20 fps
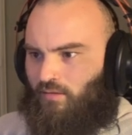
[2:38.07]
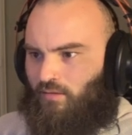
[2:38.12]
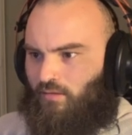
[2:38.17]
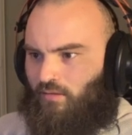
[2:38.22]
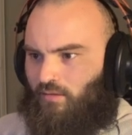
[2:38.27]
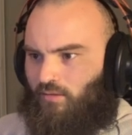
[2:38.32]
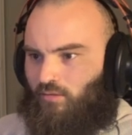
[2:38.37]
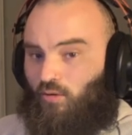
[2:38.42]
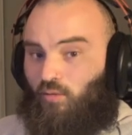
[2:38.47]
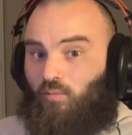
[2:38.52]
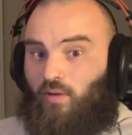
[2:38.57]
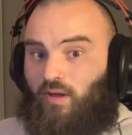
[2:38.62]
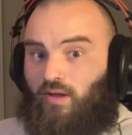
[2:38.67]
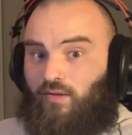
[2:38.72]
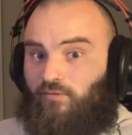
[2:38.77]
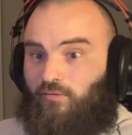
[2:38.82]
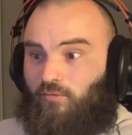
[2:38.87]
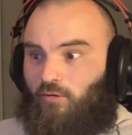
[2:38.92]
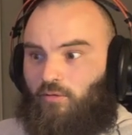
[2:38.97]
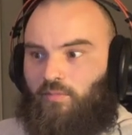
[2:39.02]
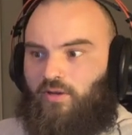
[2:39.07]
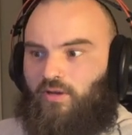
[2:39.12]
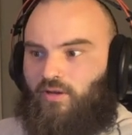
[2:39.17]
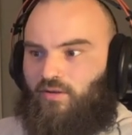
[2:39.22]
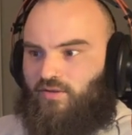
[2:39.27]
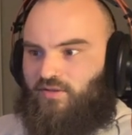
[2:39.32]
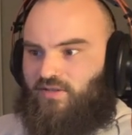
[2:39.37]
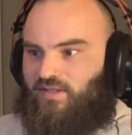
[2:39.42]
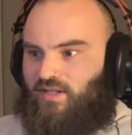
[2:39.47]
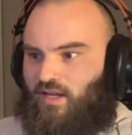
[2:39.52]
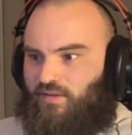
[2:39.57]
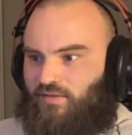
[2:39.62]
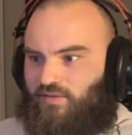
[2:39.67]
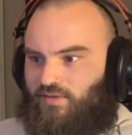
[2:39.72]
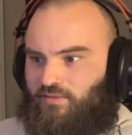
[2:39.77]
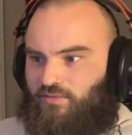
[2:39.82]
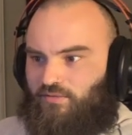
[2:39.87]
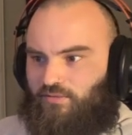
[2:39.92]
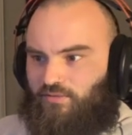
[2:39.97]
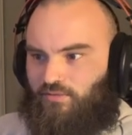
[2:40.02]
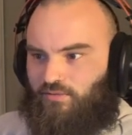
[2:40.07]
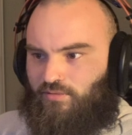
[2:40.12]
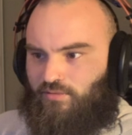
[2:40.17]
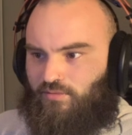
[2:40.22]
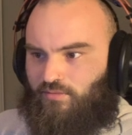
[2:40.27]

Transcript: waveform here that sounds cool.